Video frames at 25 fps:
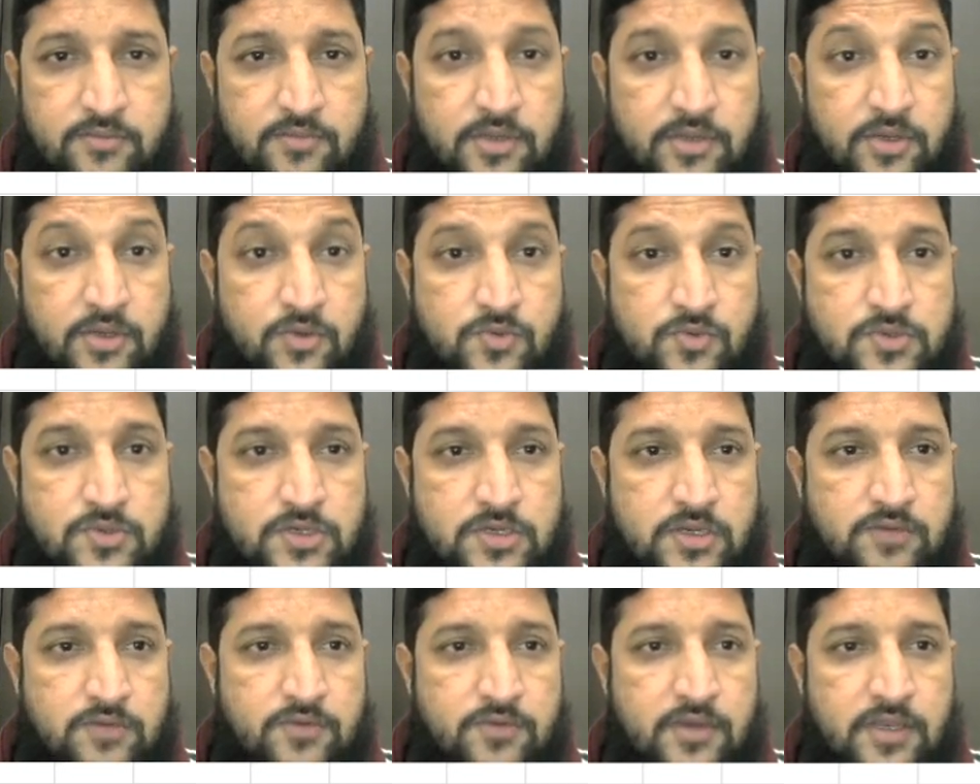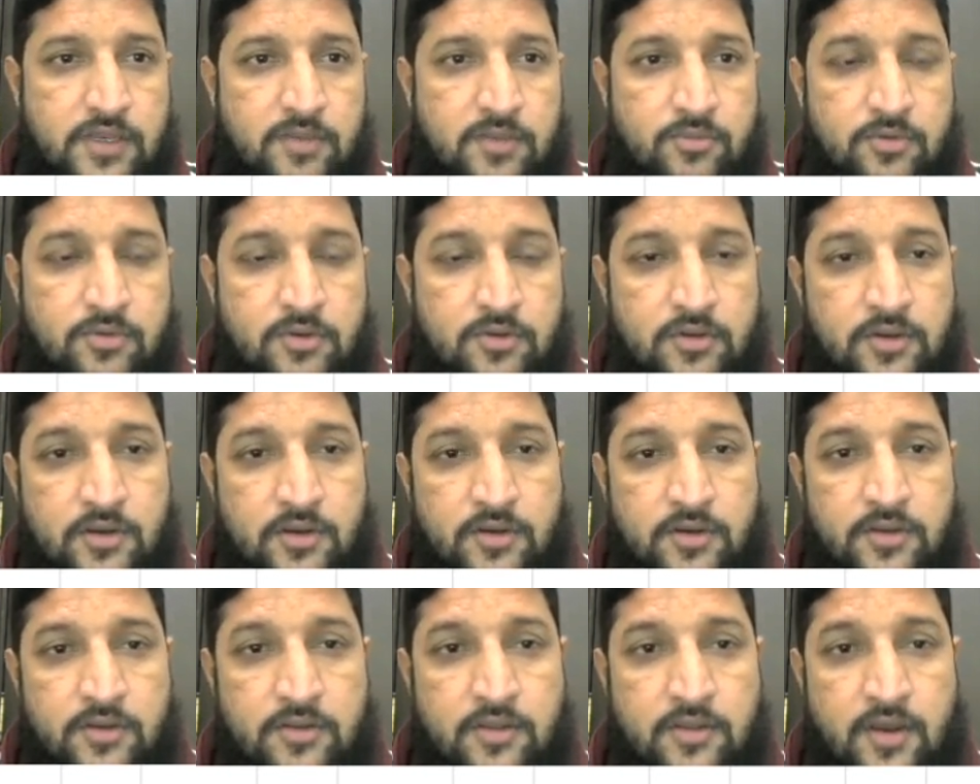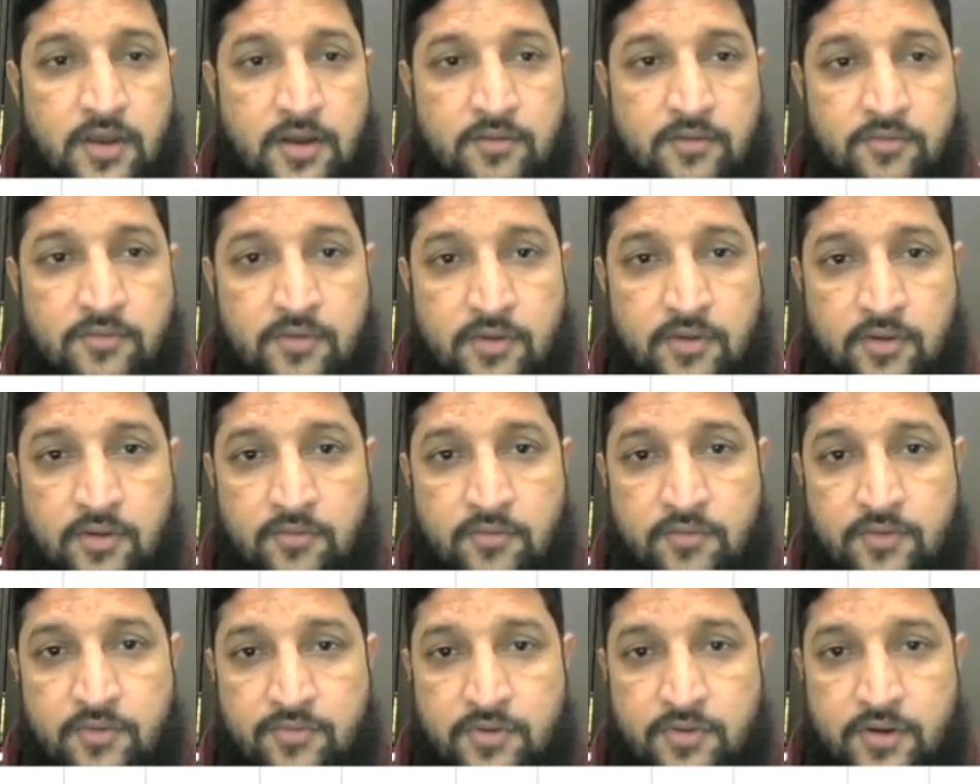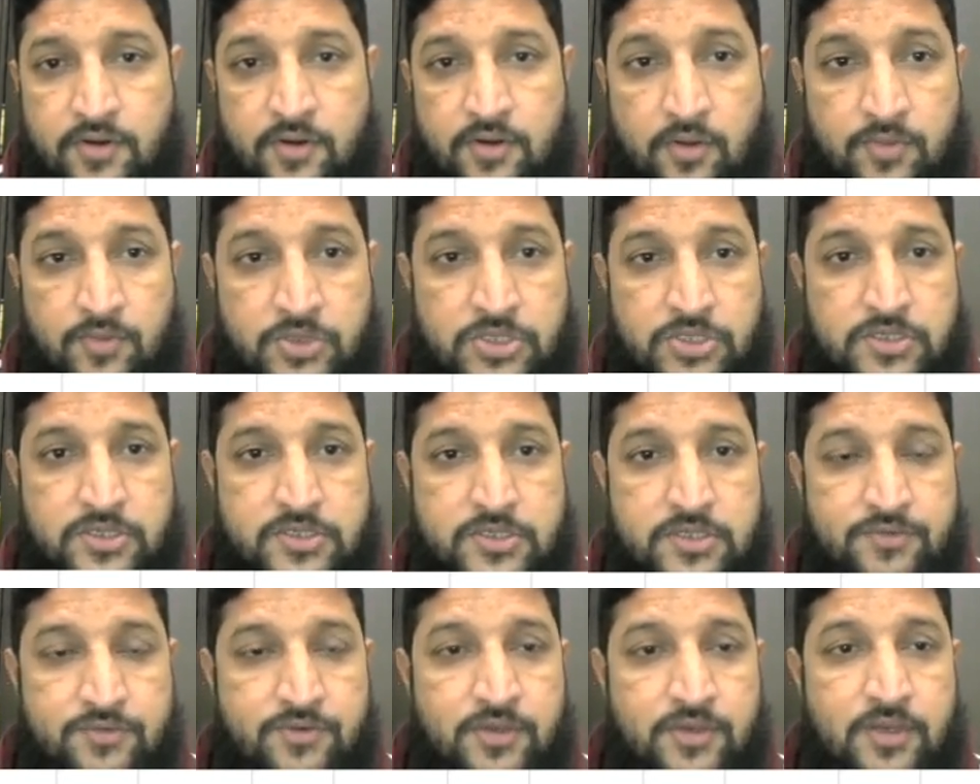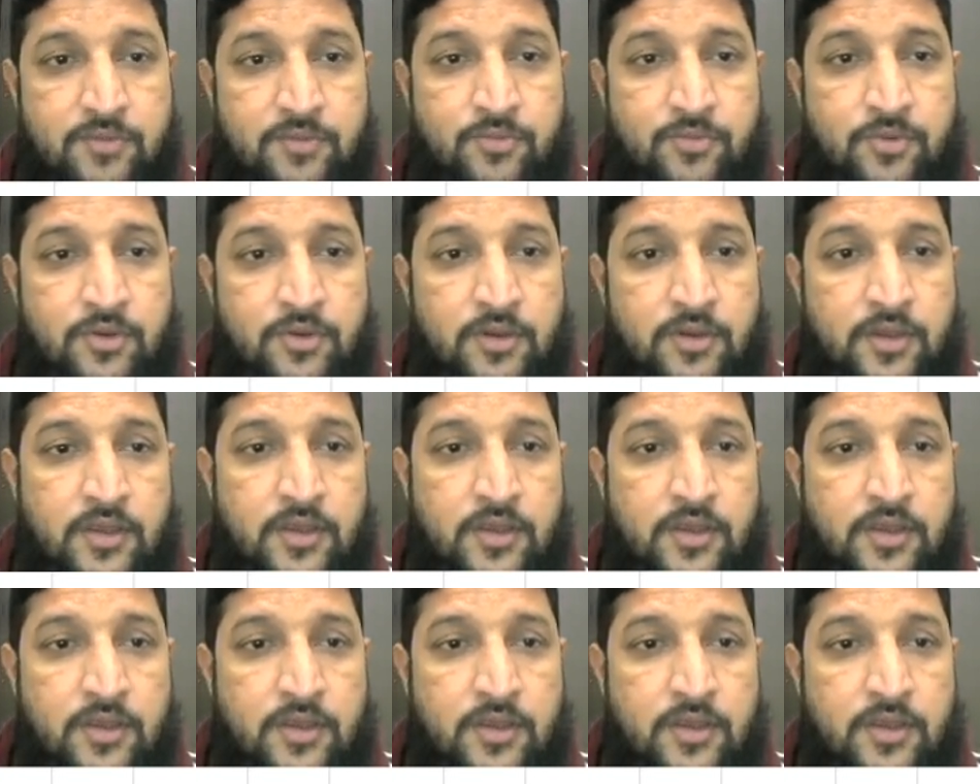menus are available, and under that, you have different options available